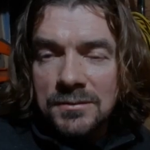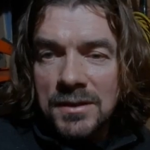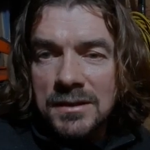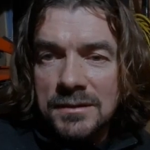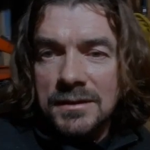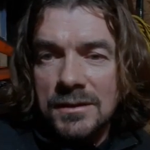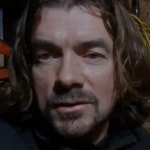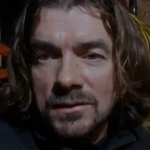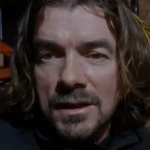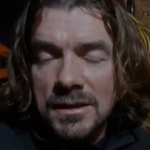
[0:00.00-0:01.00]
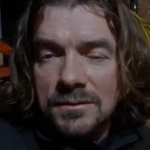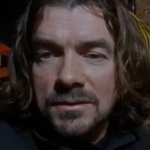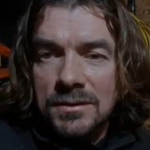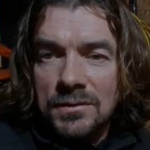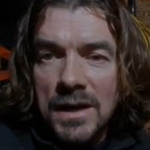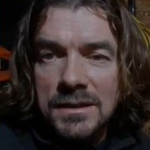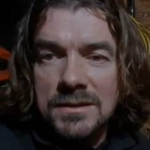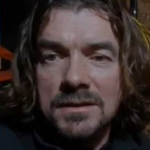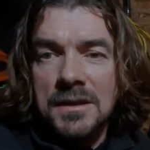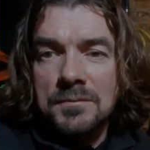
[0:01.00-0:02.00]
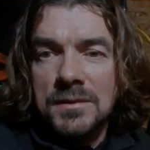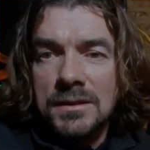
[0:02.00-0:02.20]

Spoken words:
If anything, you're kind of a threat to them